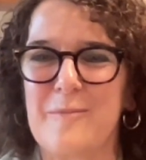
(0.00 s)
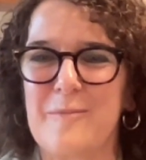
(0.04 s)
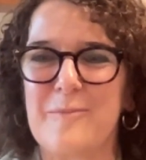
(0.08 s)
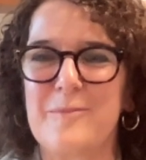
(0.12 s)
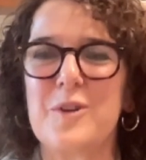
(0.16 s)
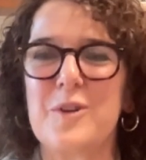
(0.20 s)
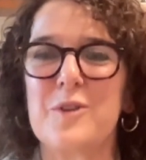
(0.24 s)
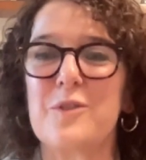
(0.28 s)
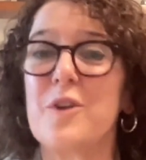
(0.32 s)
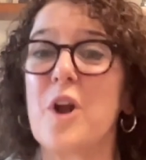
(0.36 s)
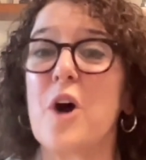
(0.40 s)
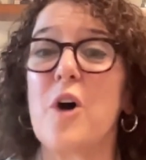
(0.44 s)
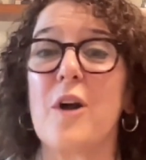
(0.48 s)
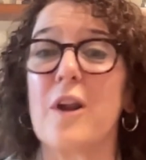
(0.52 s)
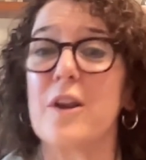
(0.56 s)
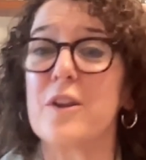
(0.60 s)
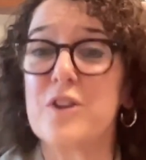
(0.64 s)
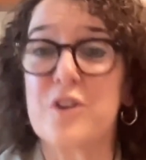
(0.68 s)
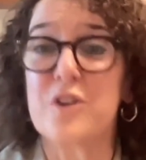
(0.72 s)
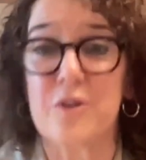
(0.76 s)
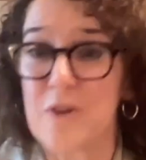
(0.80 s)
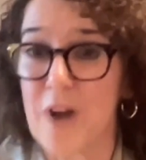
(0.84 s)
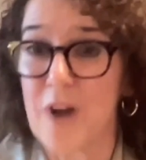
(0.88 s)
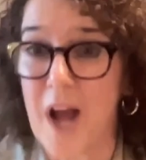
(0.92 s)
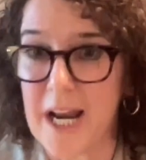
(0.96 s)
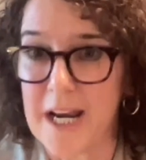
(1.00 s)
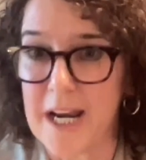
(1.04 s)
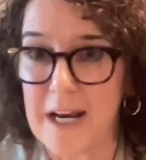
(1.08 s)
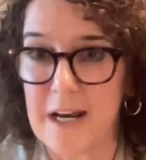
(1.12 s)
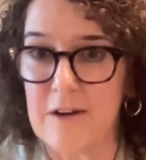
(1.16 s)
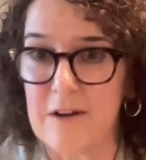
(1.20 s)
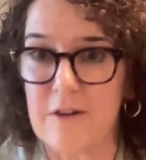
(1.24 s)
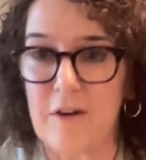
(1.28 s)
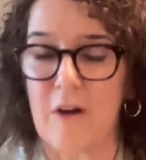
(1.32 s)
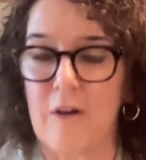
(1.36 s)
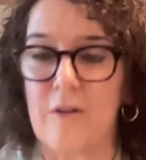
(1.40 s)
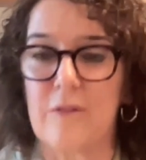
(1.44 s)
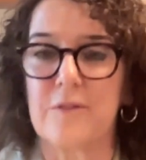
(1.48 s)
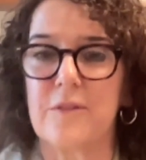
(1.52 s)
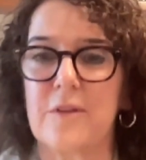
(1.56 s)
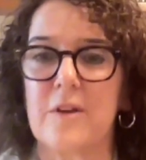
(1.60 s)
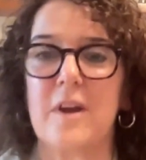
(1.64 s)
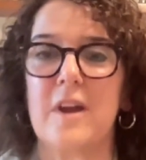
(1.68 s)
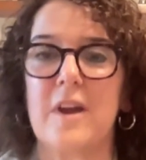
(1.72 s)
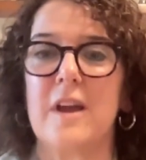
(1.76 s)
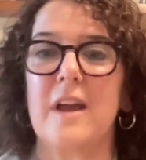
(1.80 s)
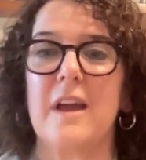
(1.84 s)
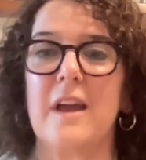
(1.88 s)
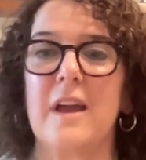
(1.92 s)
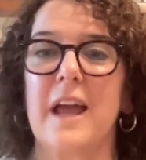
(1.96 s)
you're not an adult.
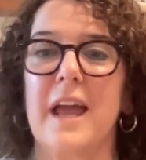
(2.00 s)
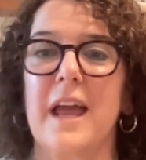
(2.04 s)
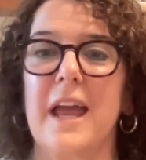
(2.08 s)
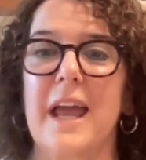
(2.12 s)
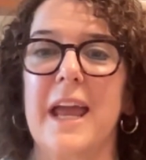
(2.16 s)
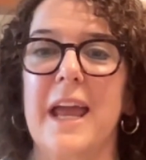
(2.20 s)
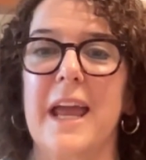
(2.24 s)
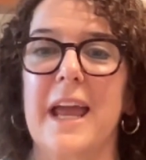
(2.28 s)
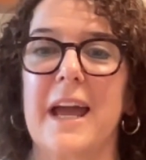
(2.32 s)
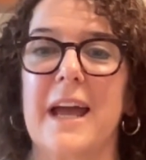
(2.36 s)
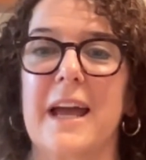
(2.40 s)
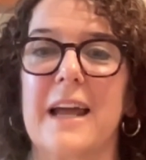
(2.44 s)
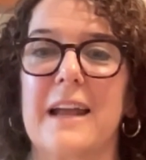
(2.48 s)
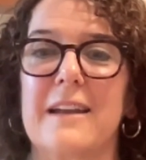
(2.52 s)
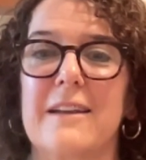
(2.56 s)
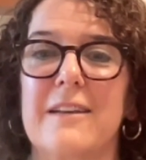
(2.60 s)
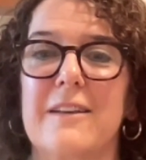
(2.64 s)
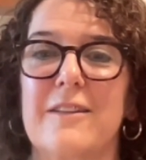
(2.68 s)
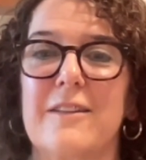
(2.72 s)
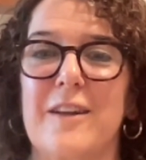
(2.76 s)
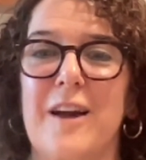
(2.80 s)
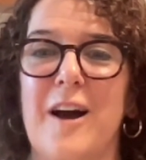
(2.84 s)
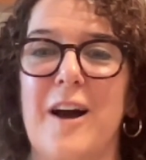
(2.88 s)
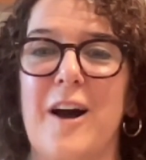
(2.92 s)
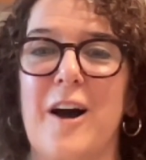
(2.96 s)
And